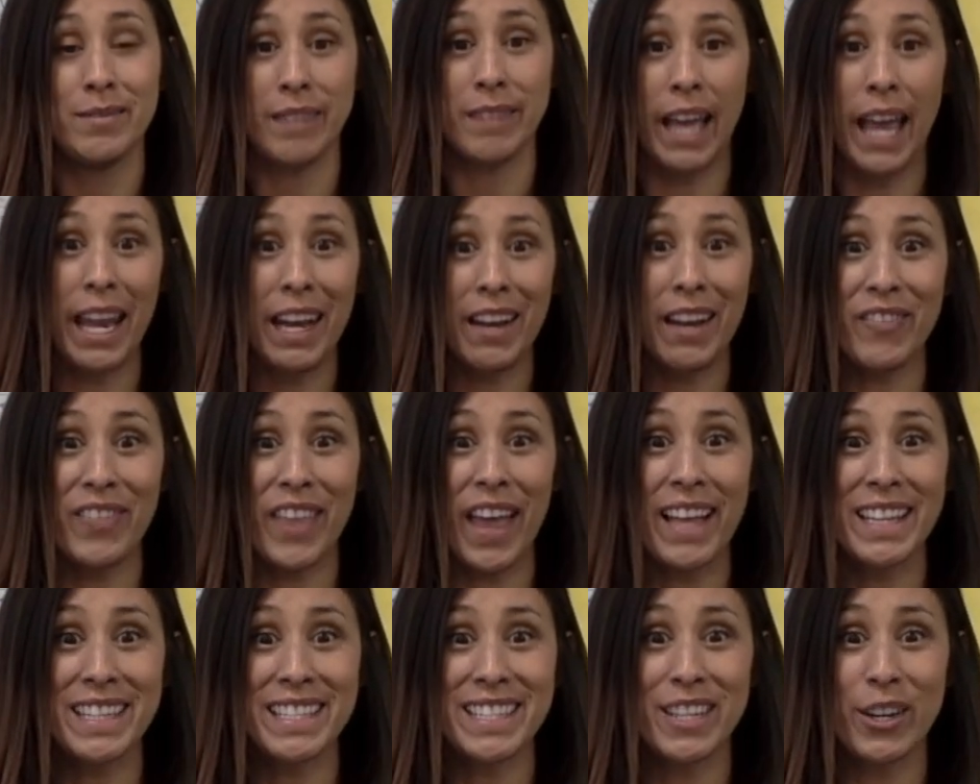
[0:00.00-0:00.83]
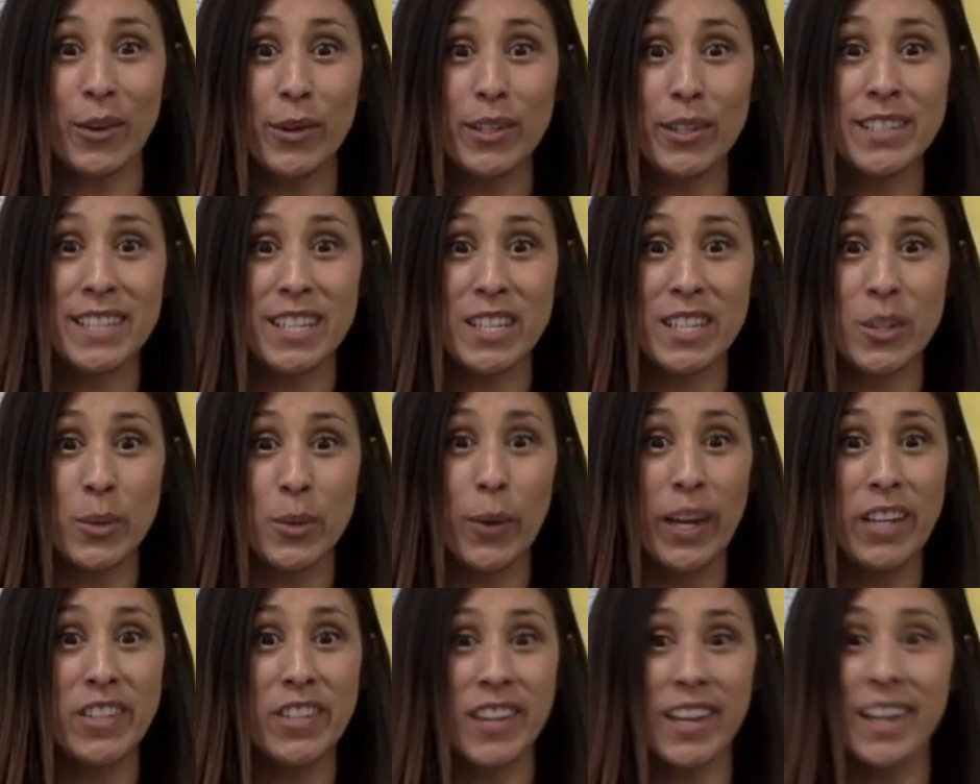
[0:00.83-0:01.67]
And if that's your
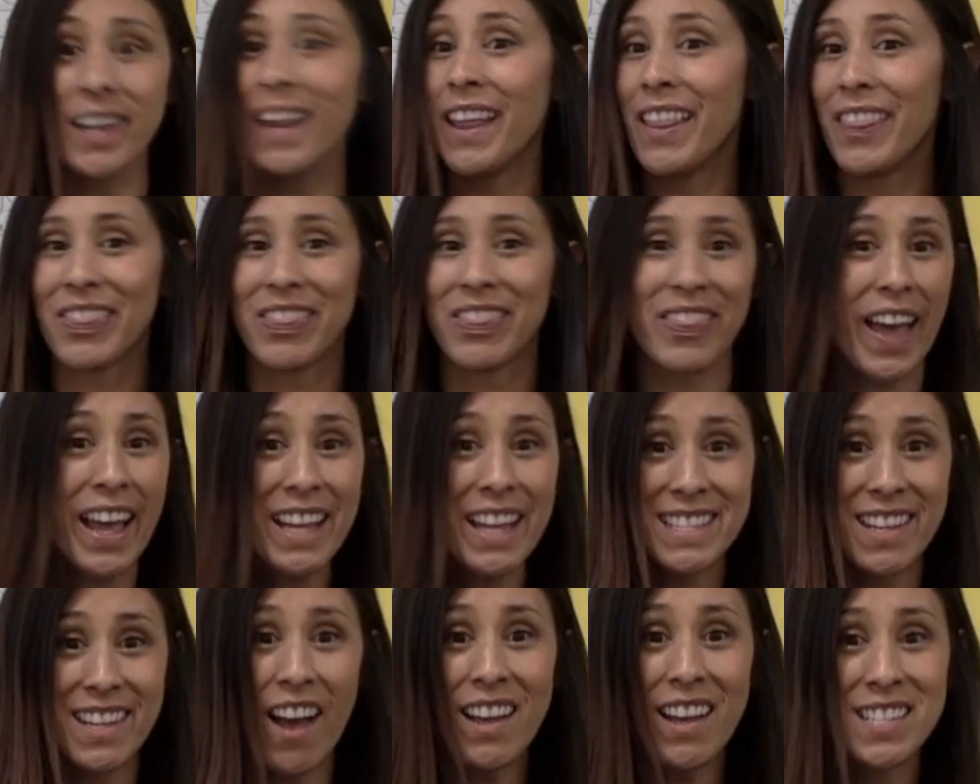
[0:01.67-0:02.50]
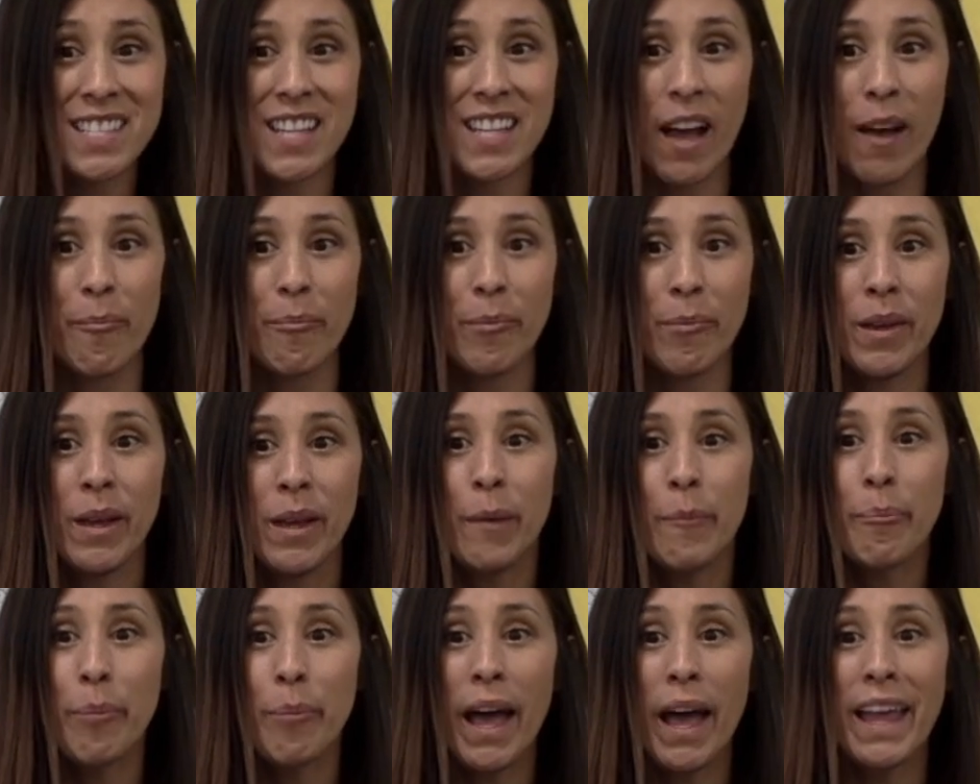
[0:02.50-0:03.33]
situation, that's awesome.
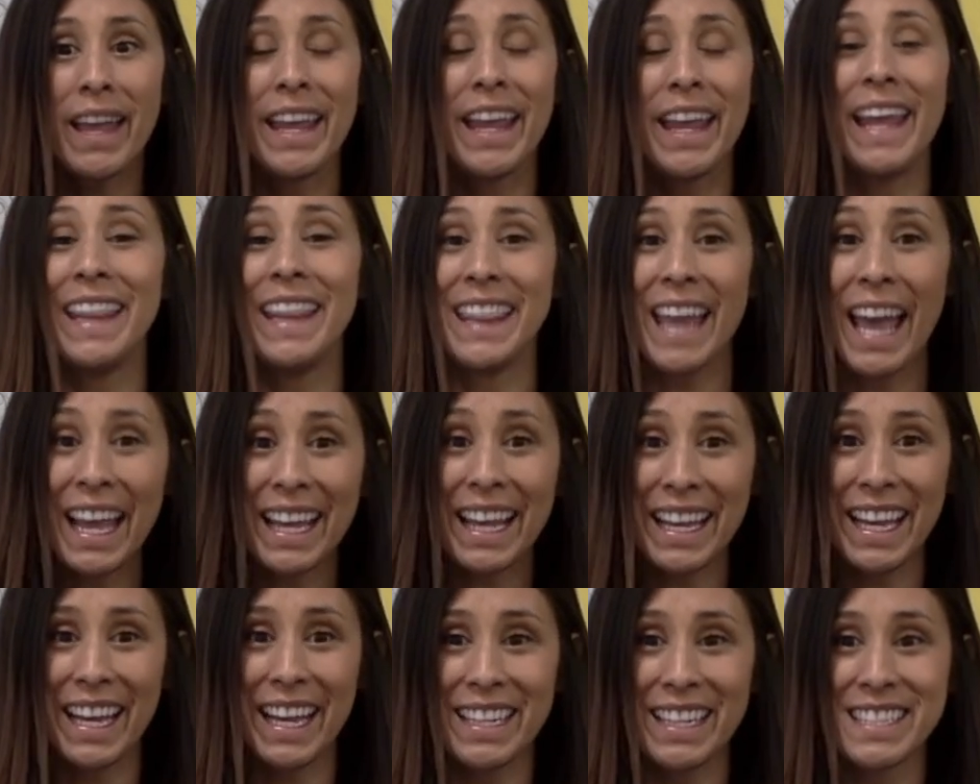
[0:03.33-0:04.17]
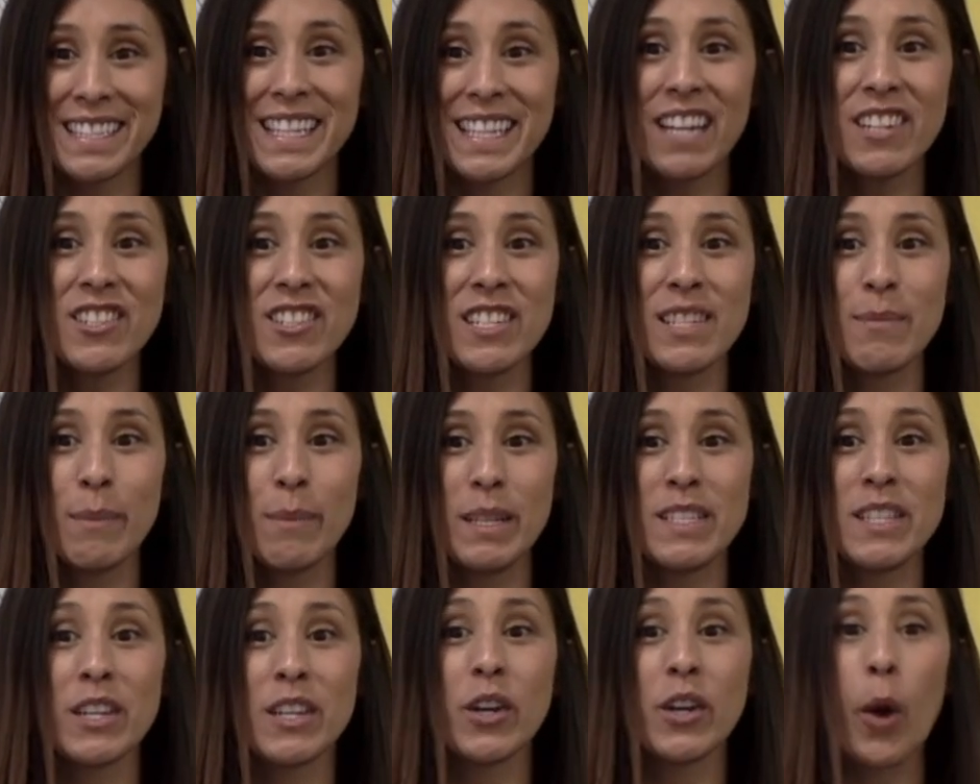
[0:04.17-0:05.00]
But in that case, that just
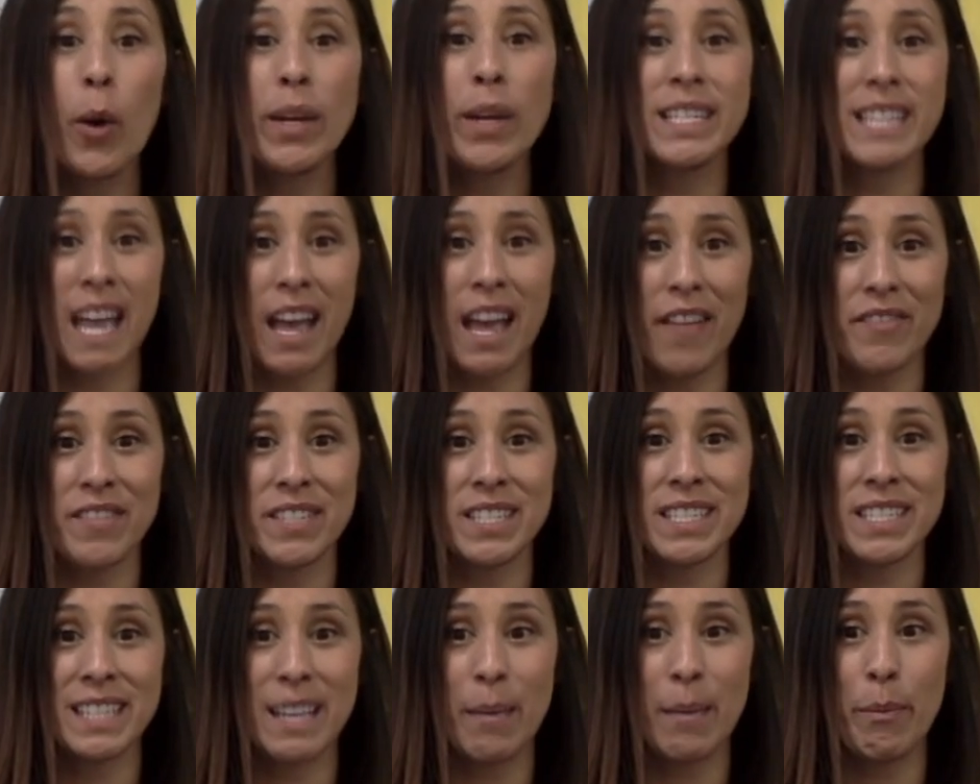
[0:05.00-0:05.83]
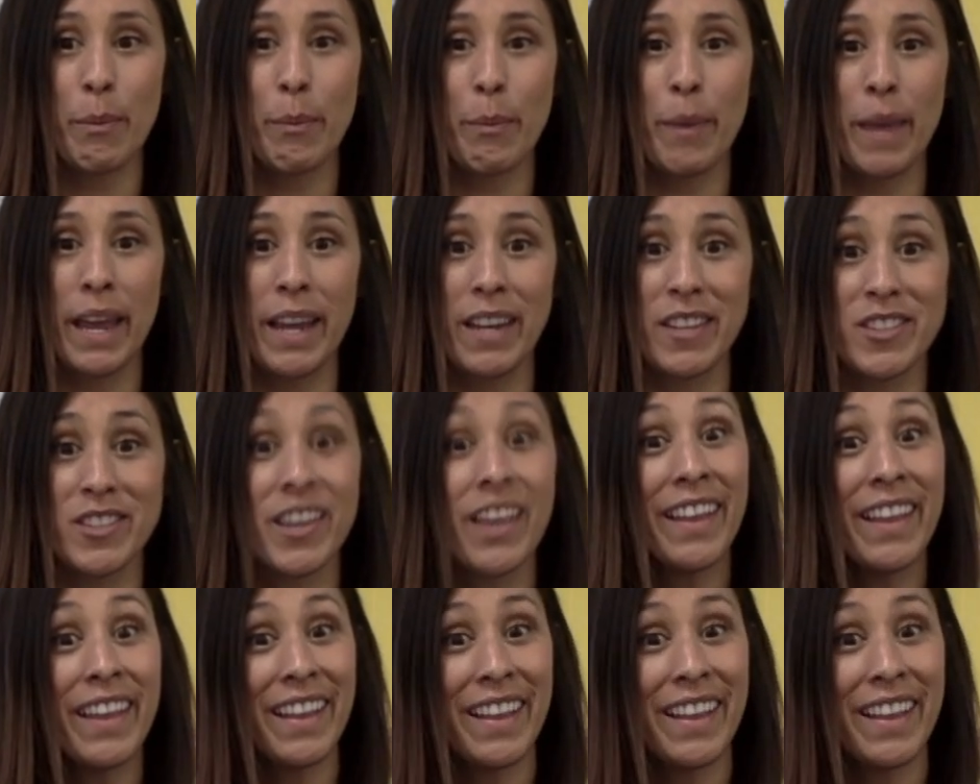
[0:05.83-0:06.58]
means you're going to have to skip a page.